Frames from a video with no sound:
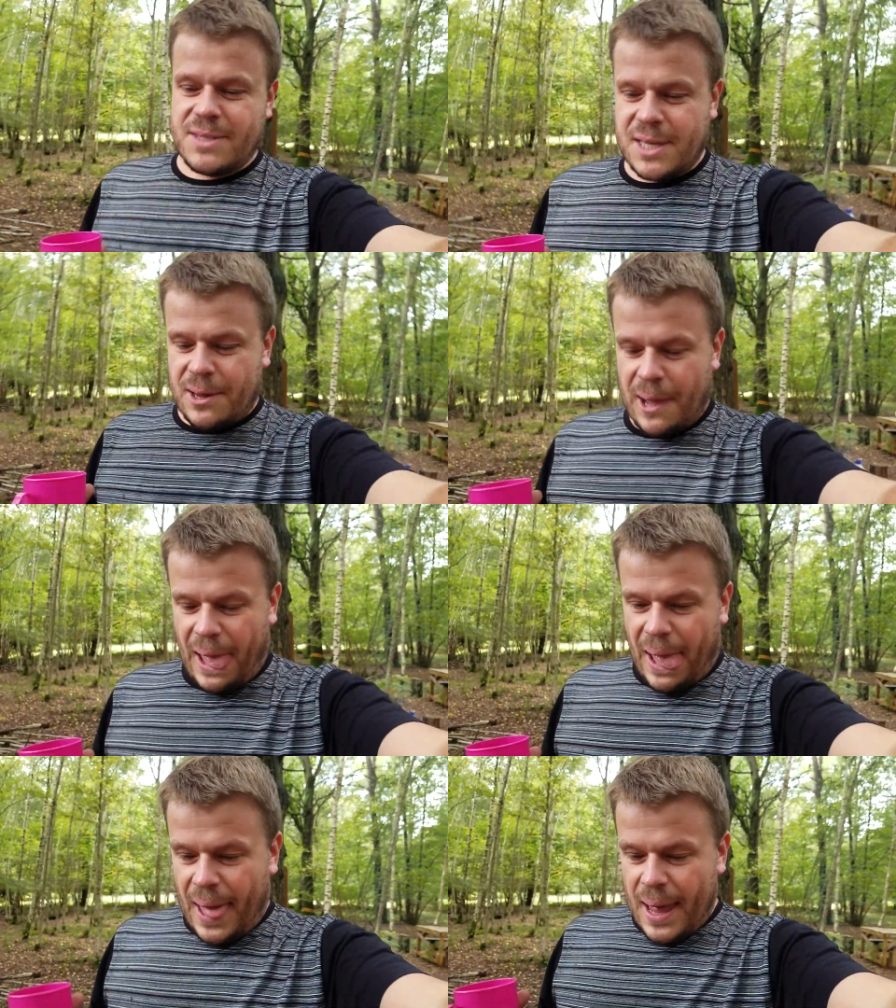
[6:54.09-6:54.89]
So
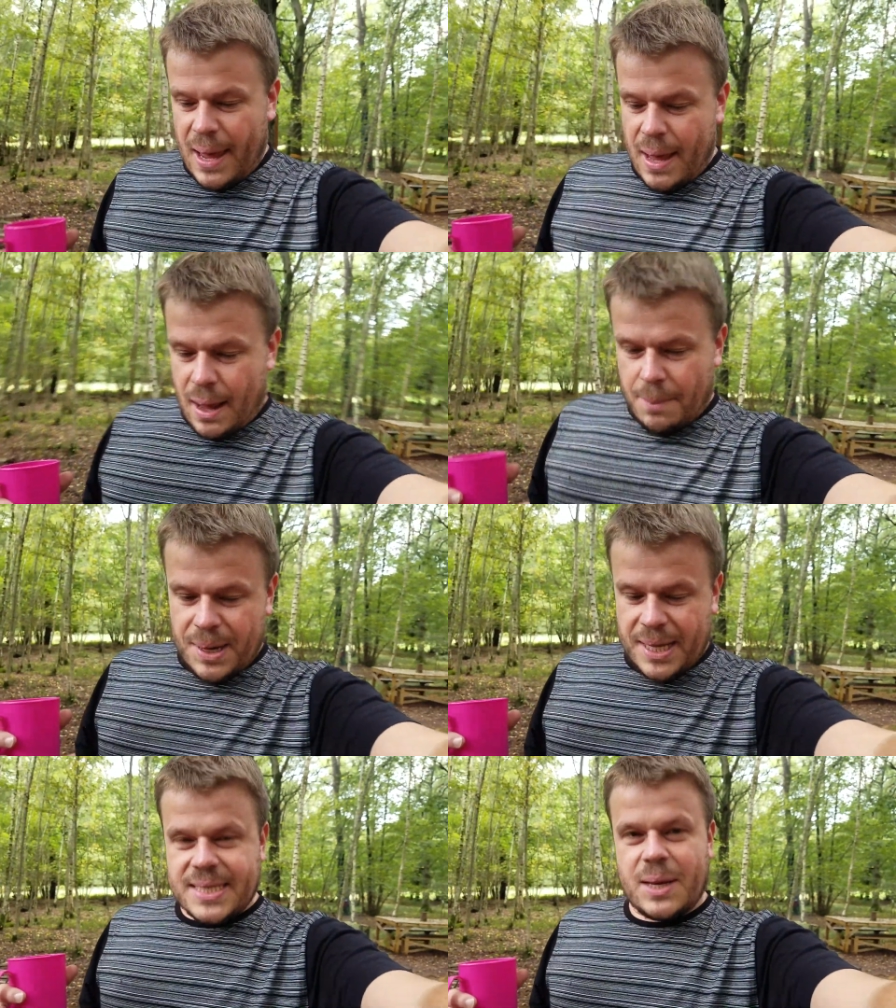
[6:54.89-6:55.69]
I'm
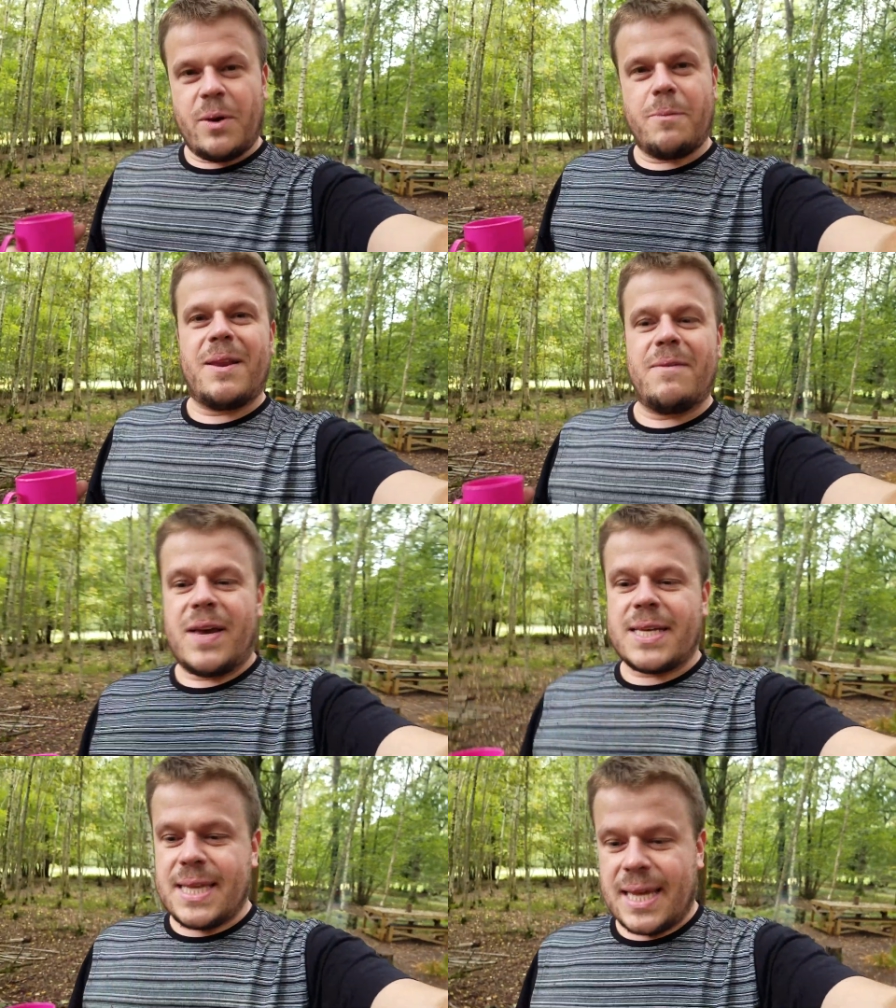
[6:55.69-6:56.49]
pleased that we've been
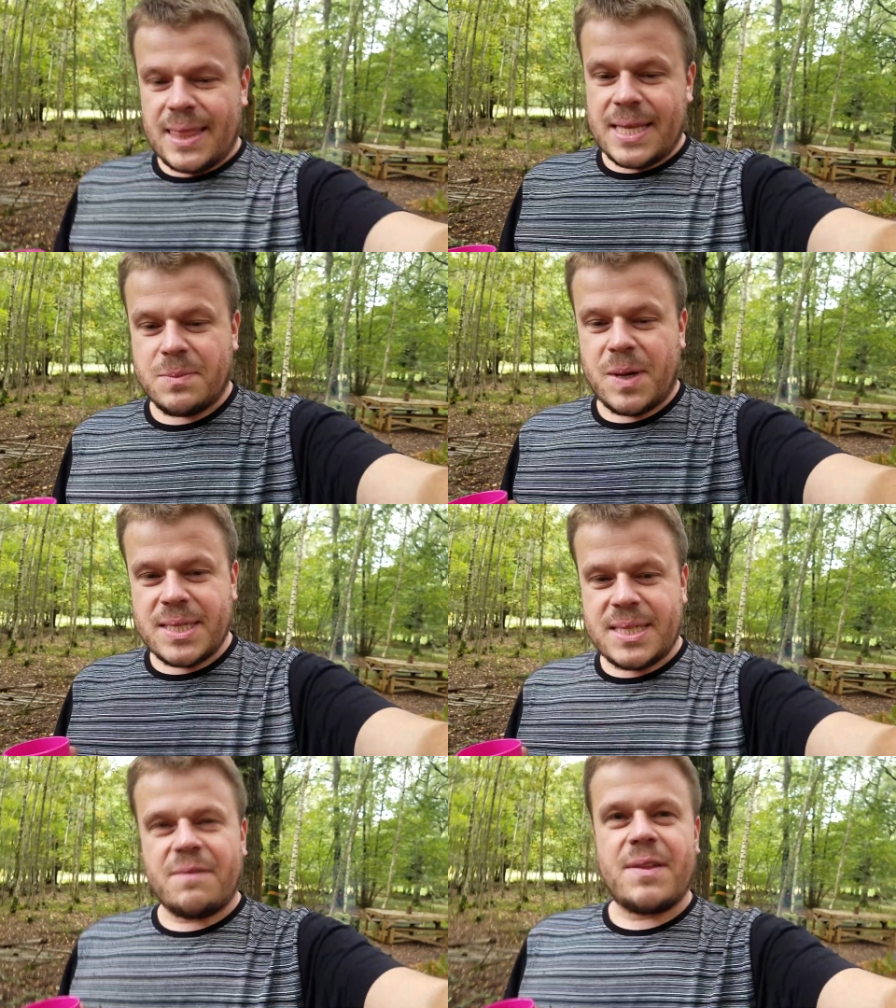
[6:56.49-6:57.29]
investing in this
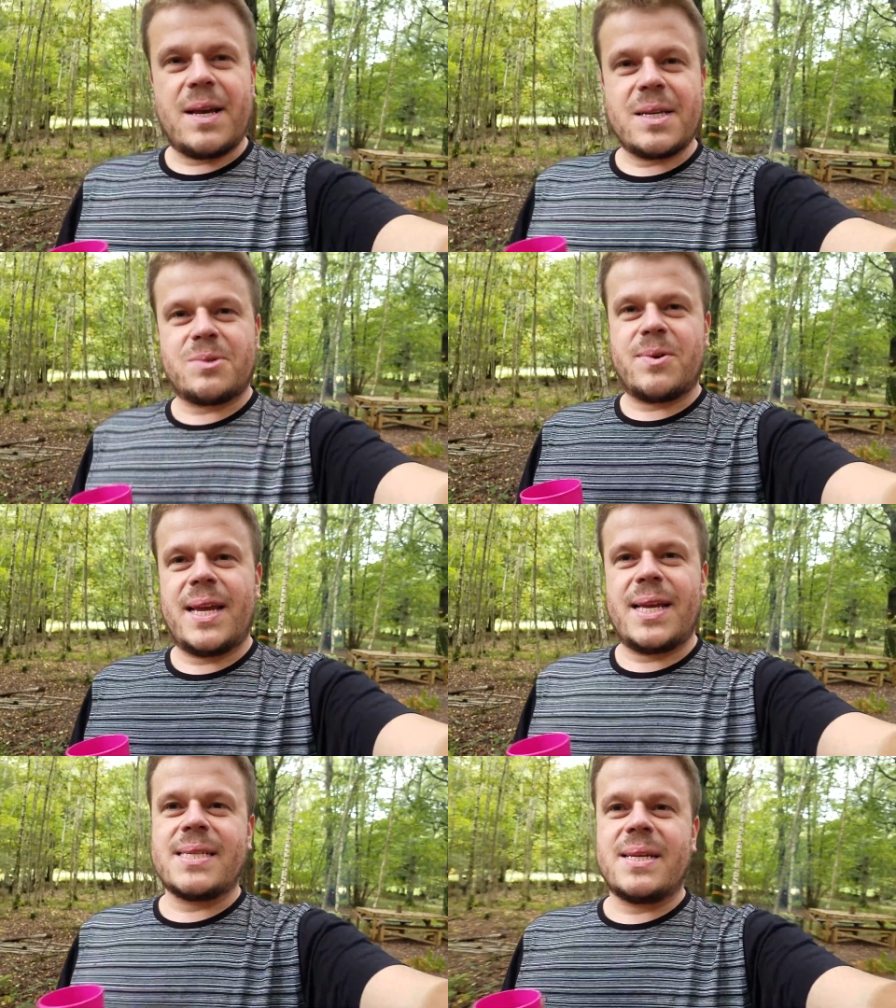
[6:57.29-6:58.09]
mindset for the last 3
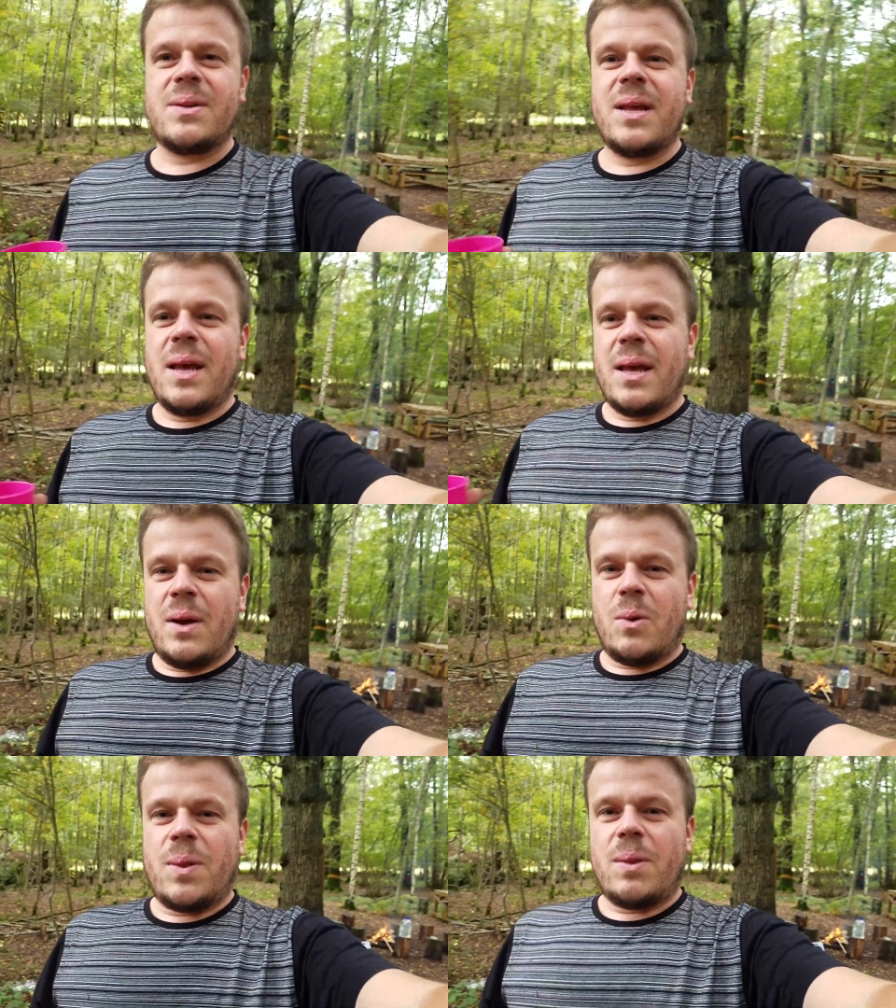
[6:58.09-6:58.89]
years, and
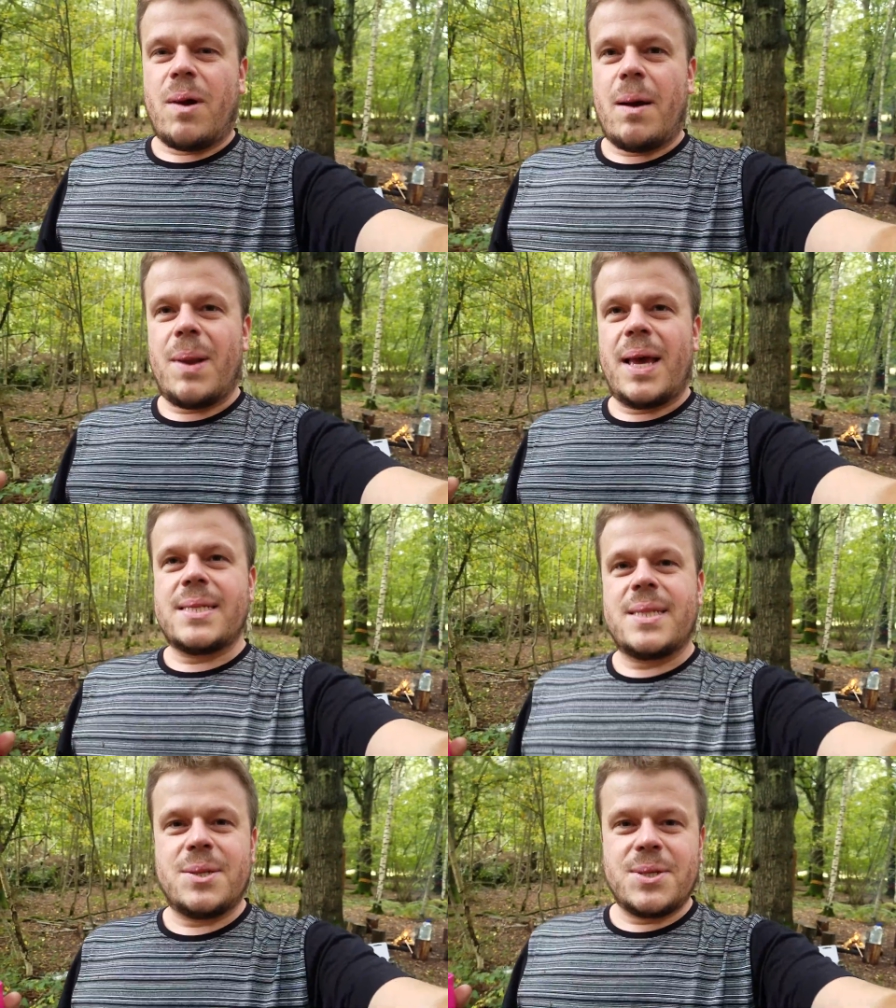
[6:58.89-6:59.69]
we're in the right
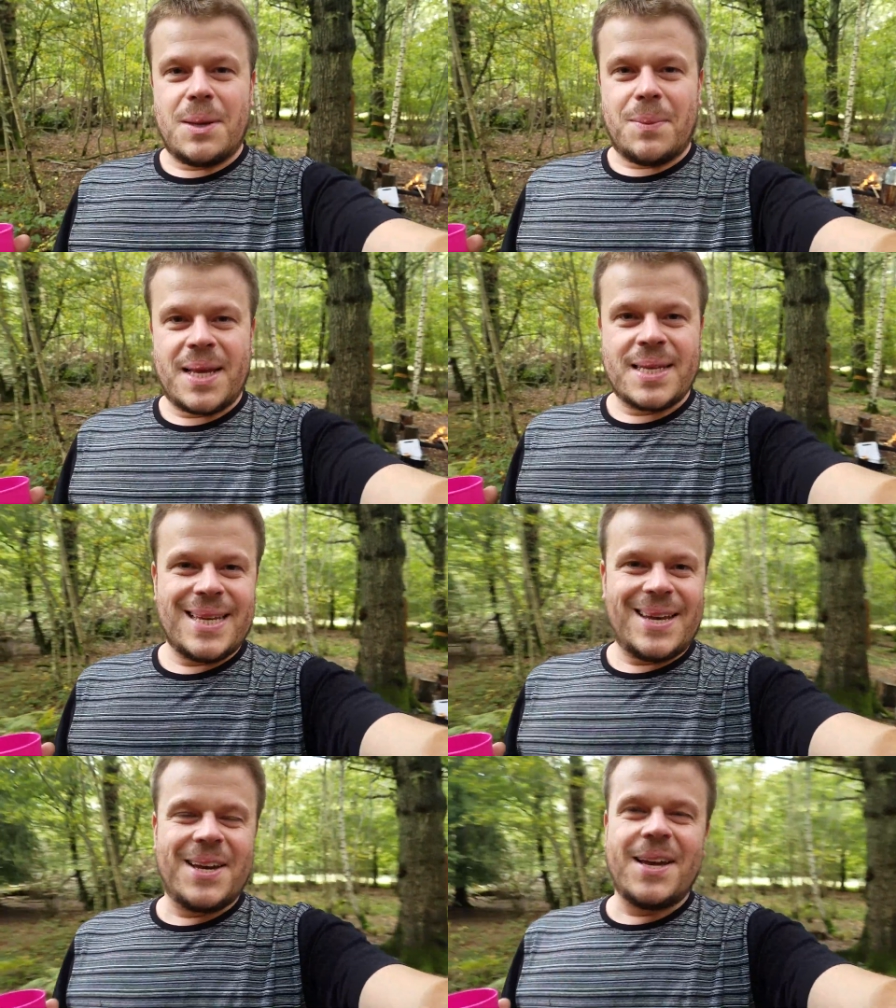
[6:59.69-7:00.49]
place to do something.
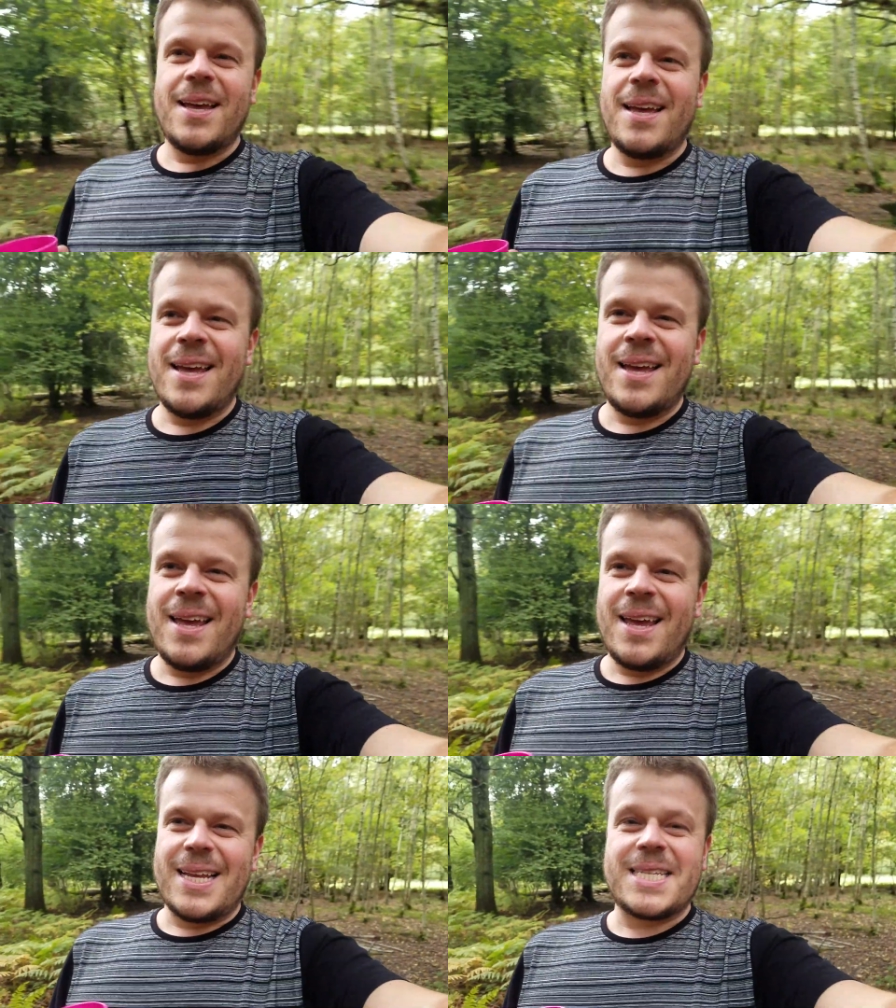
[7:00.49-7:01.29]
So
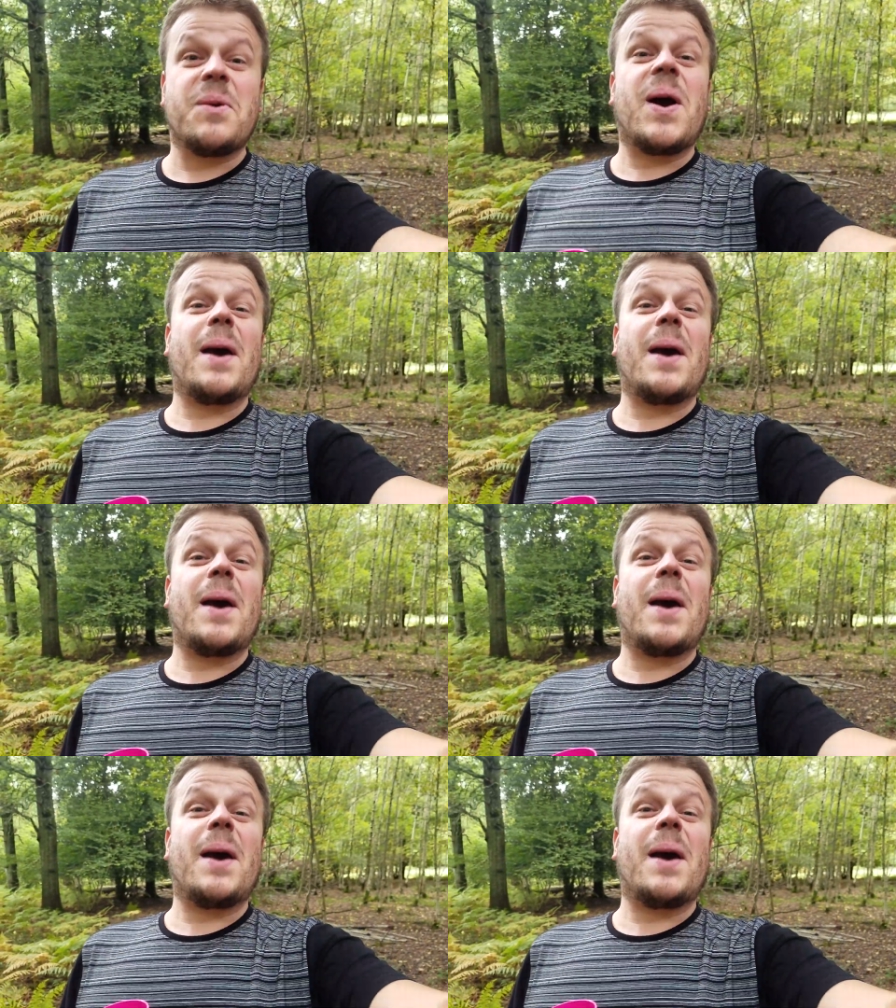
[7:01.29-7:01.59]
let's see what